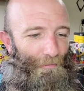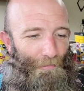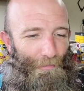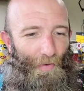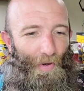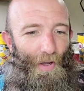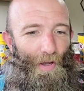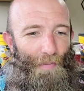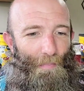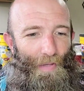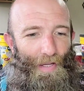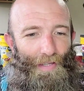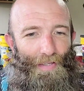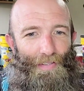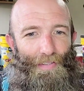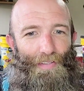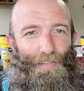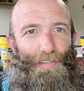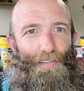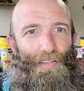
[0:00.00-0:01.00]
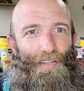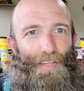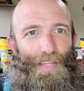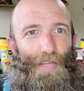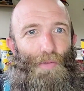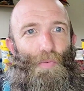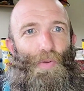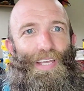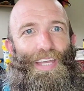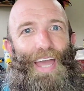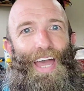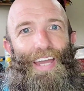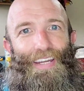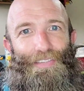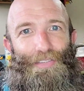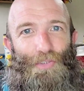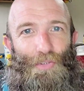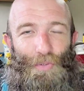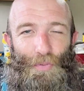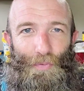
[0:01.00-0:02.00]
from the
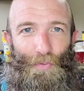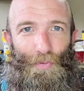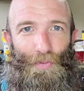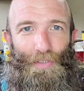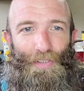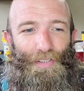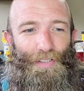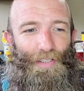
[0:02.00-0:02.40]
REACCT tour.